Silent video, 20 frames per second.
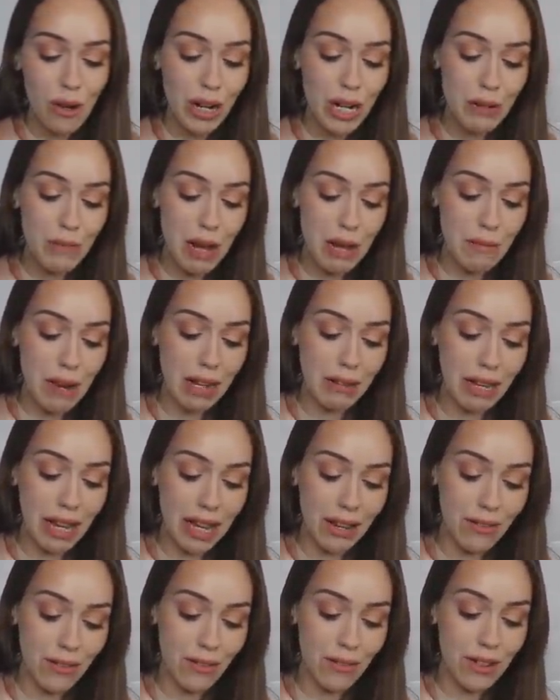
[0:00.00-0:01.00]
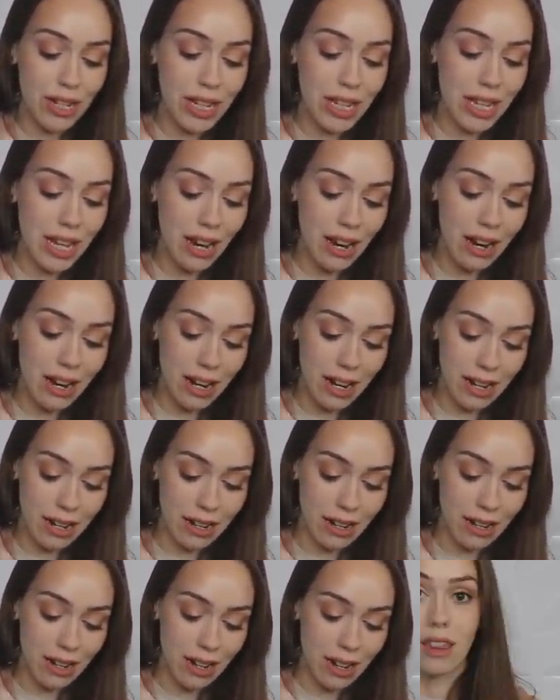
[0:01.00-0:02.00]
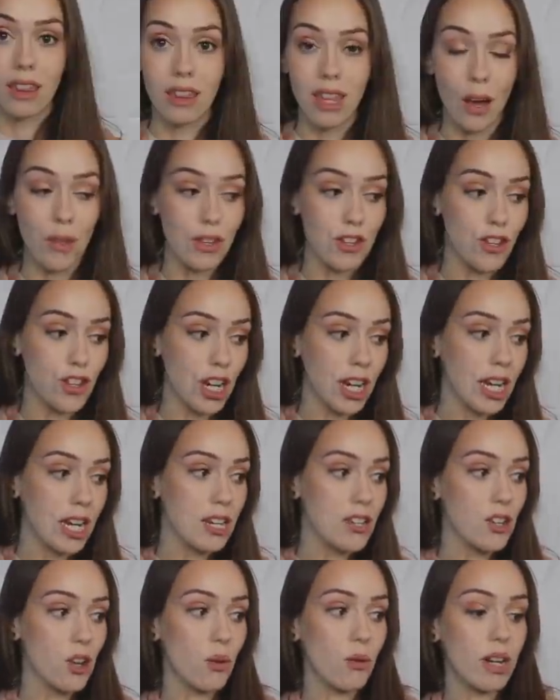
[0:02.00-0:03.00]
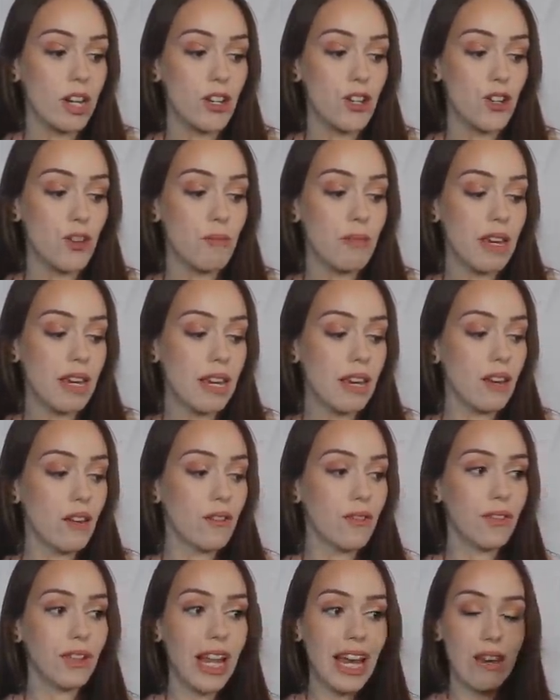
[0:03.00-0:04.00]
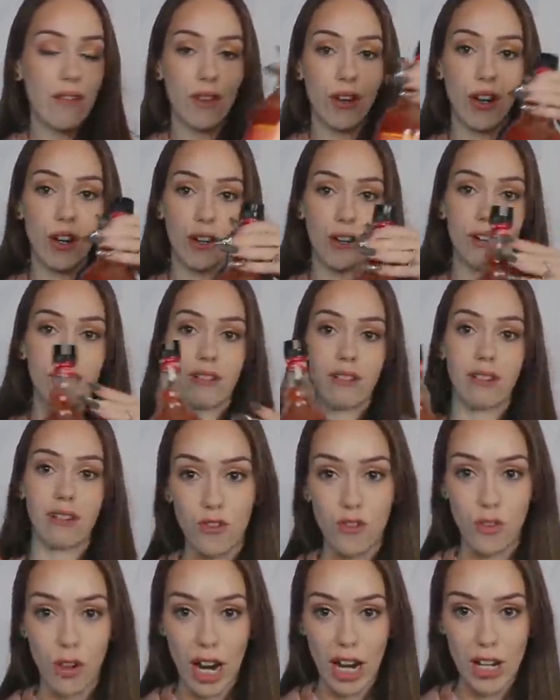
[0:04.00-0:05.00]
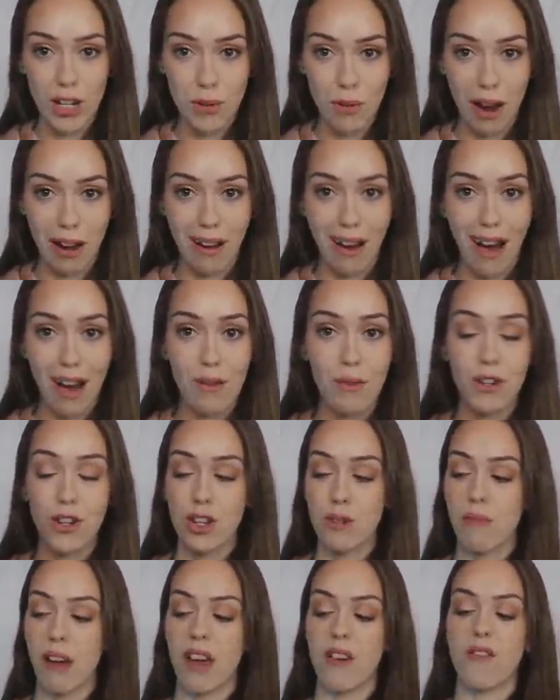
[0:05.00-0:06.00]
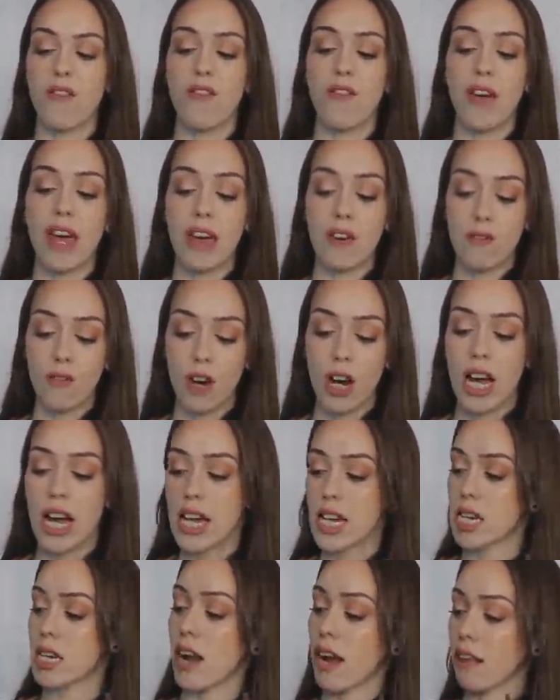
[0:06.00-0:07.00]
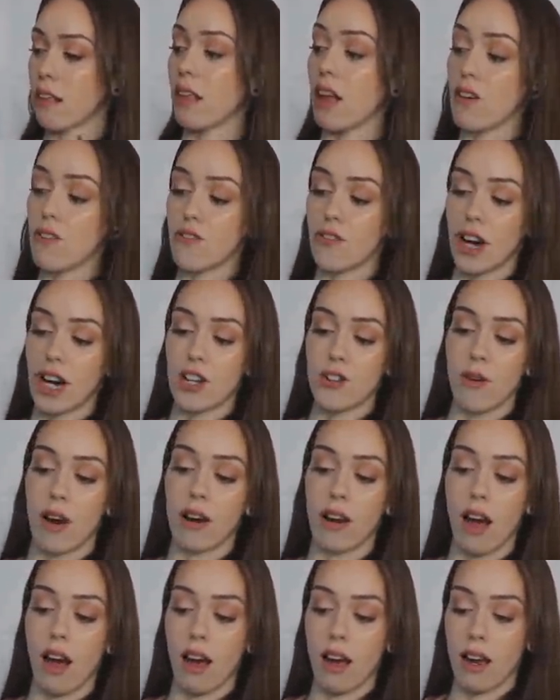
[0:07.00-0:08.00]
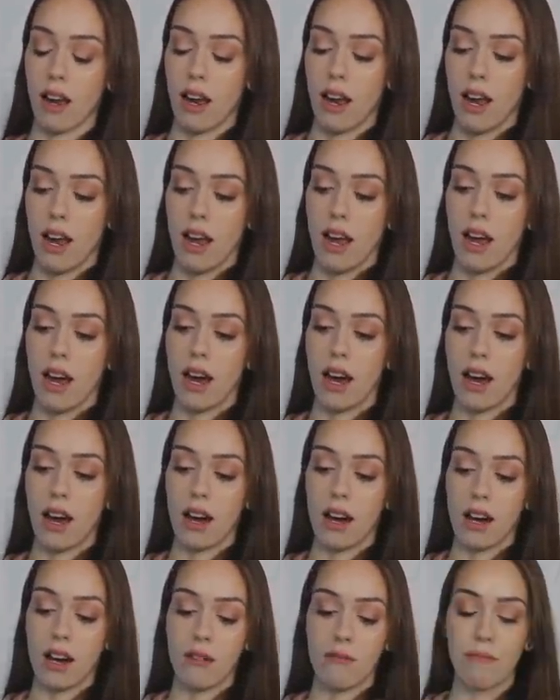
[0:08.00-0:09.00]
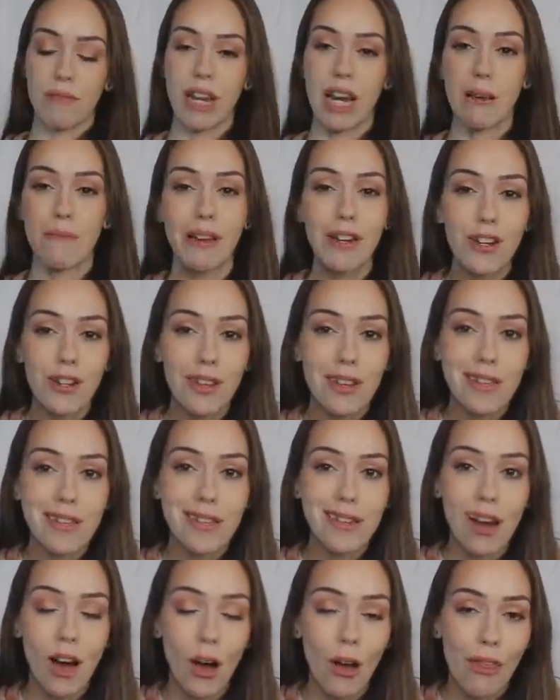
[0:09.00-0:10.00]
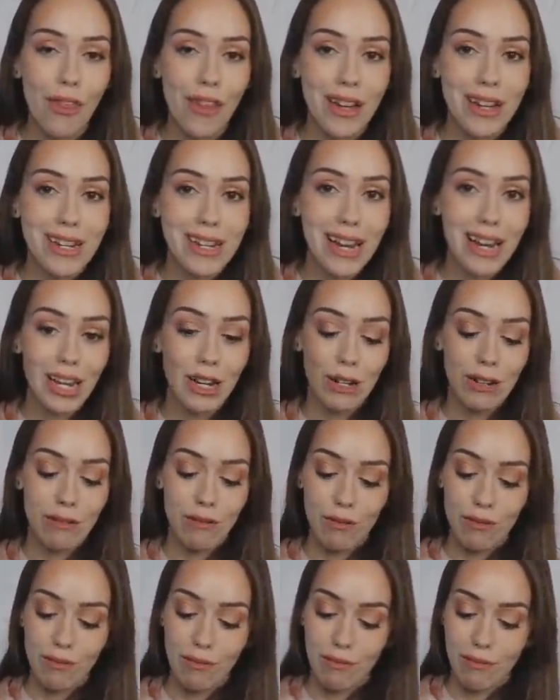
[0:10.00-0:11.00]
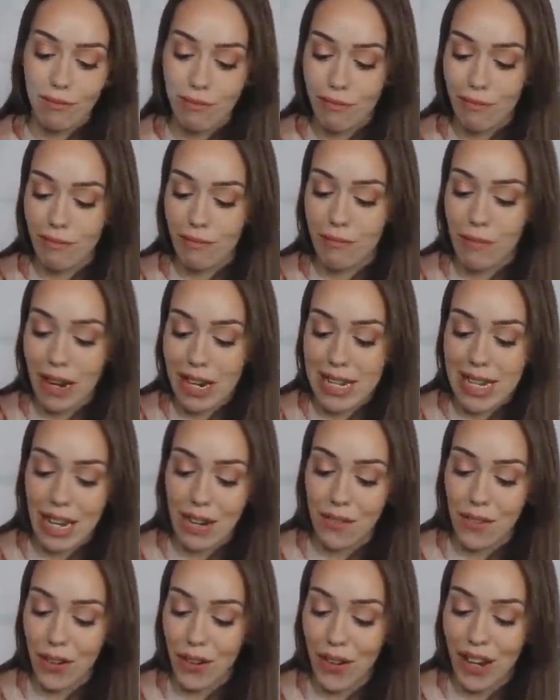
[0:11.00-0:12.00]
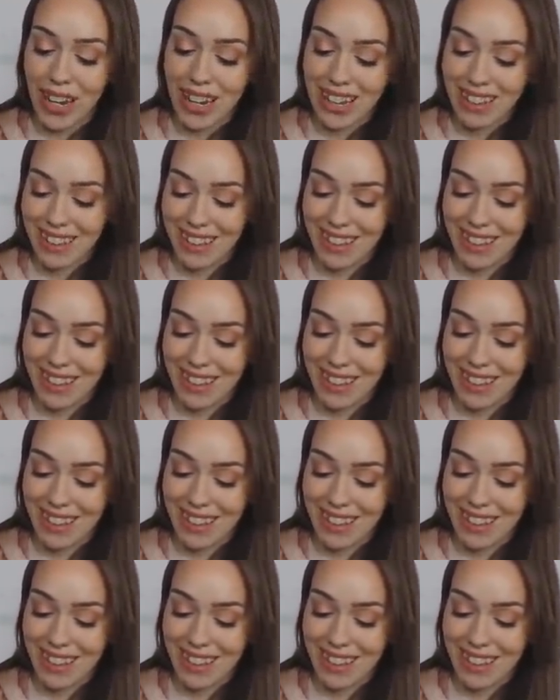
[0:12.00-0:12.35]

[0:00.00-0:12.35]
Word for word: I wanted to make my life really hard. Now this chicken is going to be flavored Frank's Red Hot, which is my favorite. I love Frank's Red Hot. Um, did I mention this is not authentic? Mexican food.